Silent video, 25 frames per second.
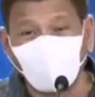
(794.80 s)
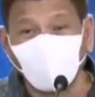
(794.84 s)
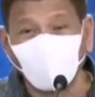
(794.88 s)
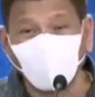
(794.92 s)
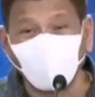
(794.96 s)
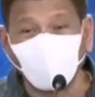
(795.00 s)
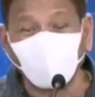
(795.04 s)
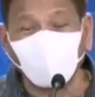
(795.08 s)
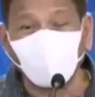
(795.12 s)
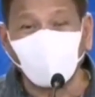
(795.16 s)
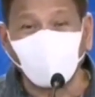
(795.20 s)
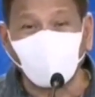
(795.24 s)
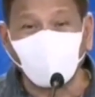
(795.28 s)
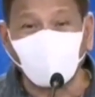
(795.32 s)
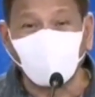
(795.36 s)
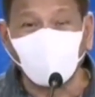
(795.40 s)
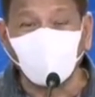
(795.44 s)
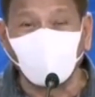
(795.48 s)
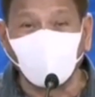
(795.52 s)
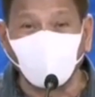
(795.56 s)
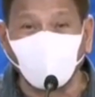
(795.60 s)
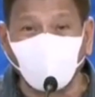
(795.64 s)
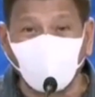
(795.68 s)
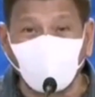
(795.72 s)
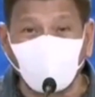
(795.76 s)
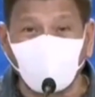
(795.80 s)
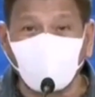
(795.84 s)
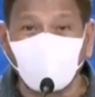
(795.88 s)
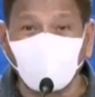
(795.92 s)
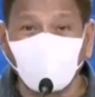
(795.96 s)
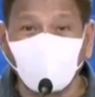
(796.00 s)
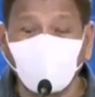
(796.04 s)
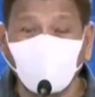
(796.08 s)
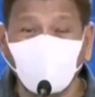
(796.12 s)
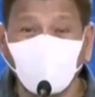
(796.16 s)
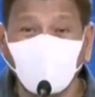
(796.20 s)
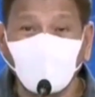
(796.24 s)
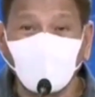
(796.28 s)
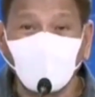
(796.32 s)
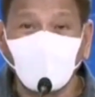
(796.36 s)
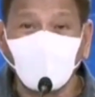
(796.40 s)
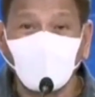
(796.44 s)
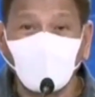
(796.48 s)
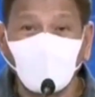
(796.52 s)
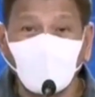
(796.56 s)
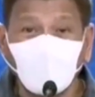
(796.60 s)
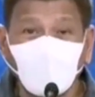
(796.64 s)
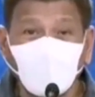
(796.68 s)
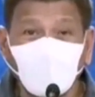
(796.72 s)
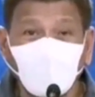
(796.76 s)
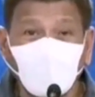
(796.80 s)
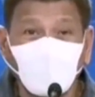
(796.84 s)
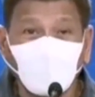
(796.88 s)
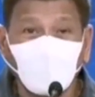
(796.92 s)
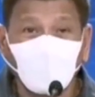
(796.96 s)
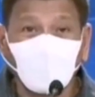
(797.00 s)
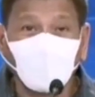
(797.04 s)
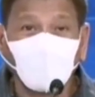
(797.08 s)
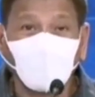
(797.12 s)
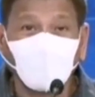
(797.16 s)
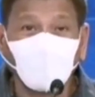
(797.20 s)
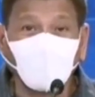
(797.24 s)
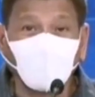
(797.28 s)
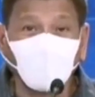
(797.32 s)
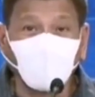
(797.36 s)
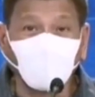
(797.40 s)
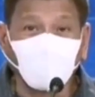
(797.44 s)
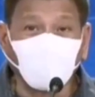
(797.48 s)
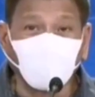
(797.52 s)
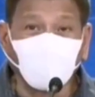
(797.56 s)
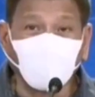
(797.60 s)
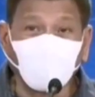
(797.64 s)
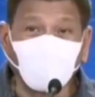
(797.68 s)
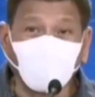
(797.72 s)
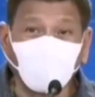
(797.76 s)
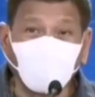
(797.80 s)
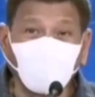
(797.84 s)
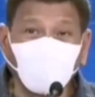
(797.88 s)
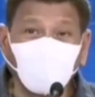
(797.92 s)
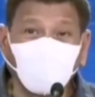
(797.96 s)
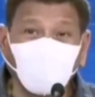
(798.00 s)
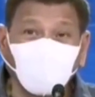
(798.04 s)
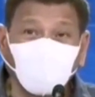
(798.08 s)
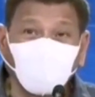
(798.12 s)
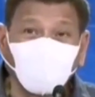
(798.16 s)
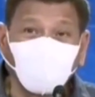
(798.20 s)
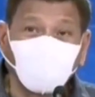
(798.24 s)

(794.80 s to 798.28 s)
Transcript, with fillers: Importantly, the mask. Yun na lang ang